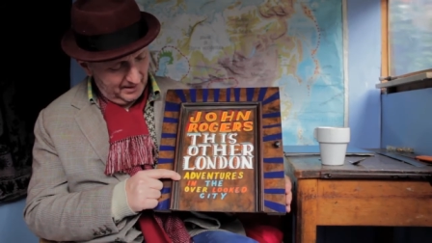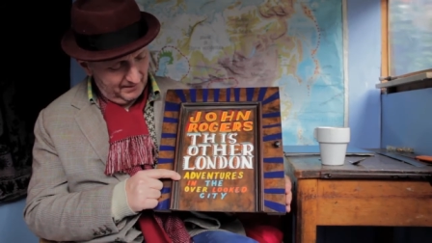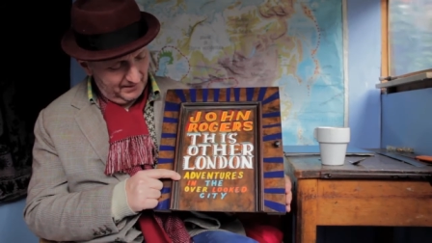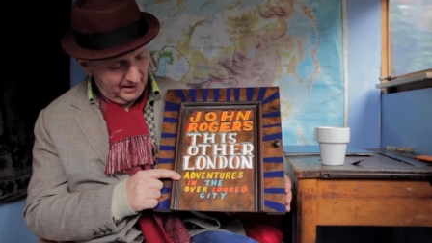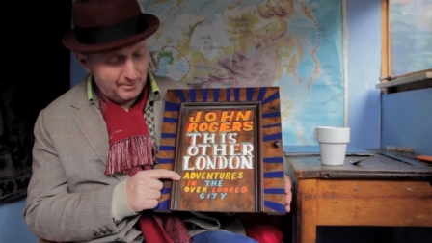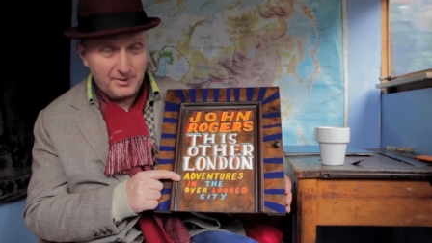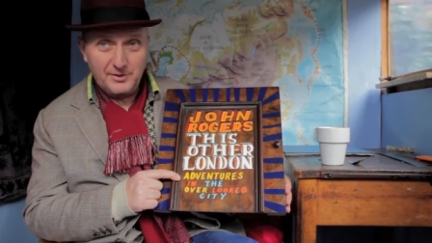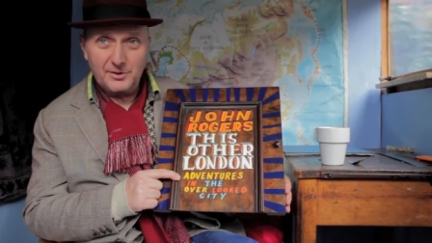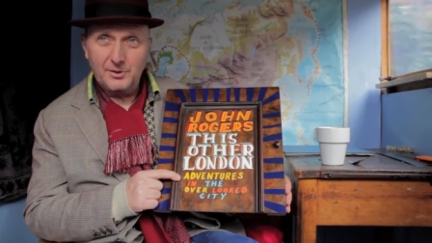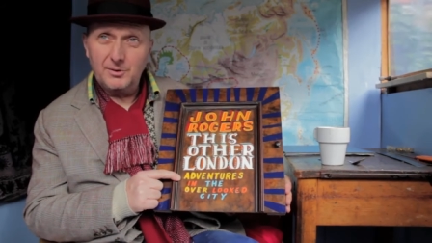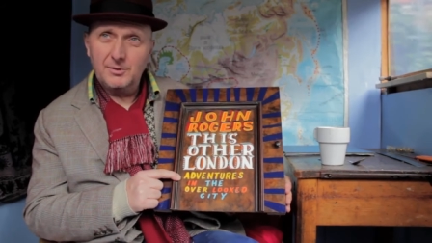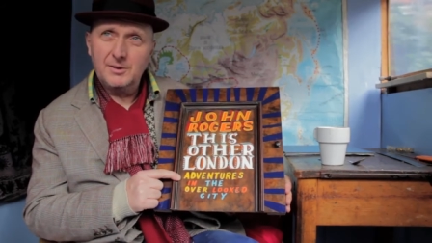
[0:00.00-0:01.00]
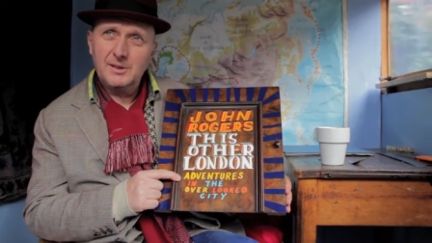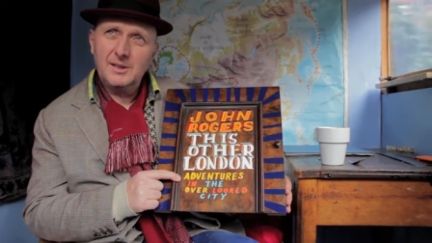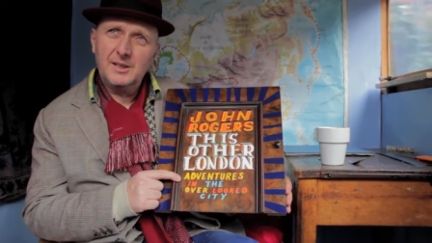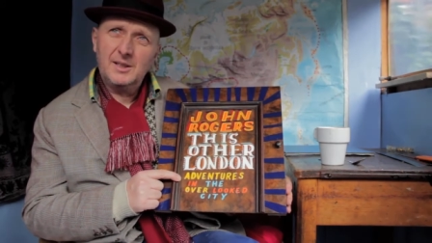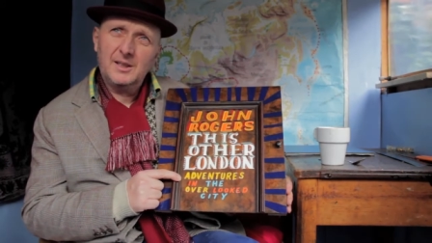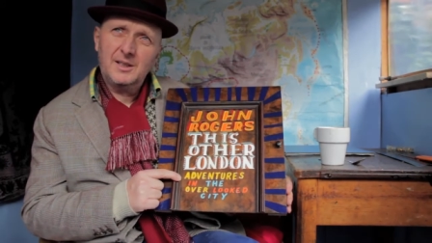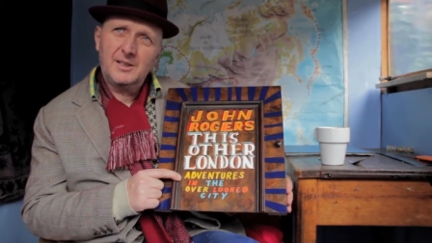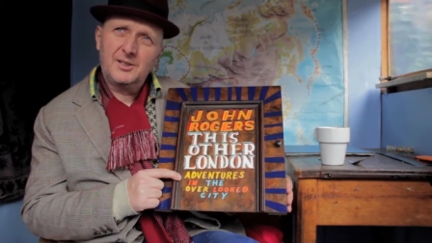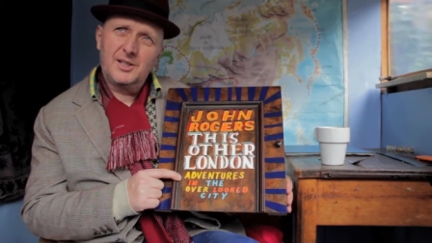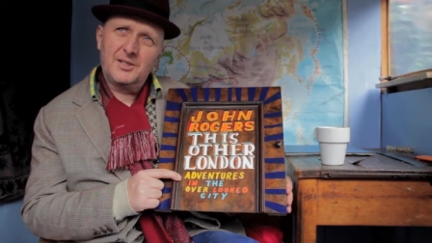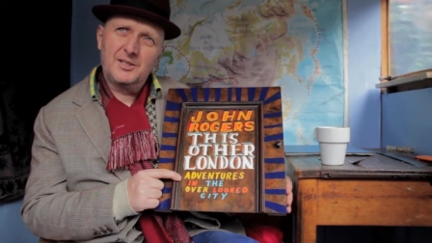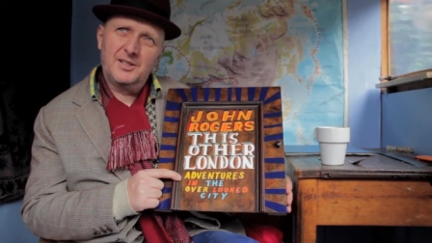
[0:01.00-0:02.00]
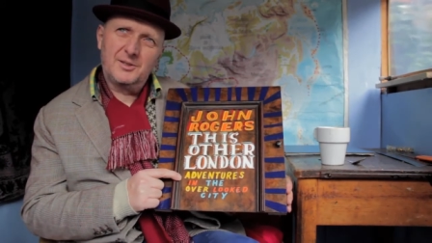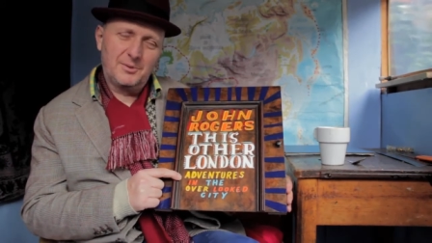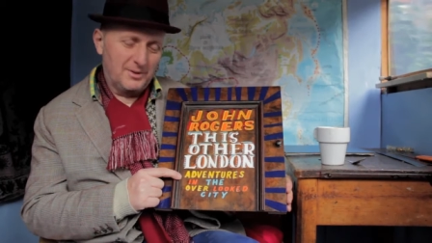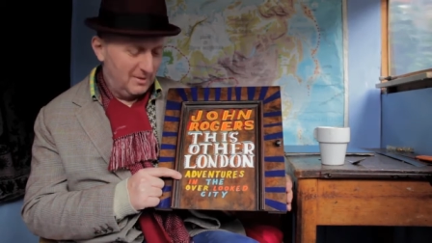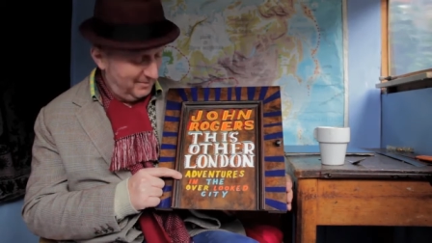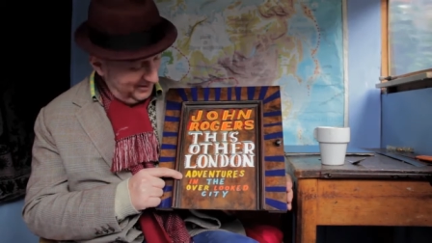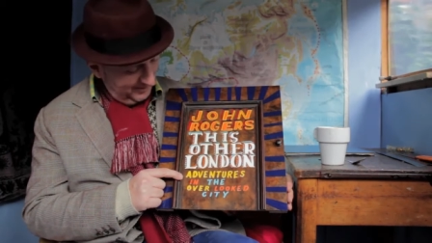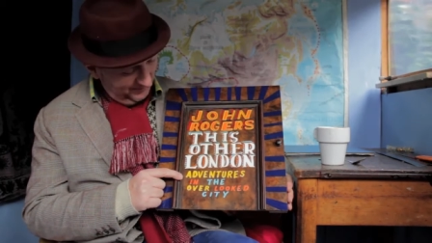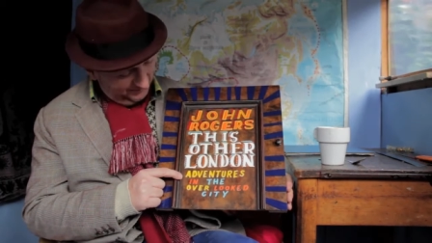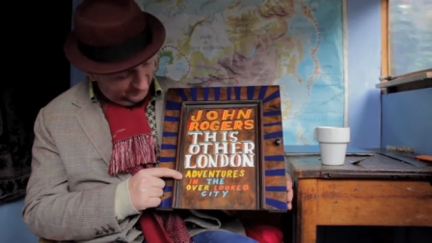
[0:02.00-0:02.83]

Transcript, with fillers: have lemons or chestnuts or something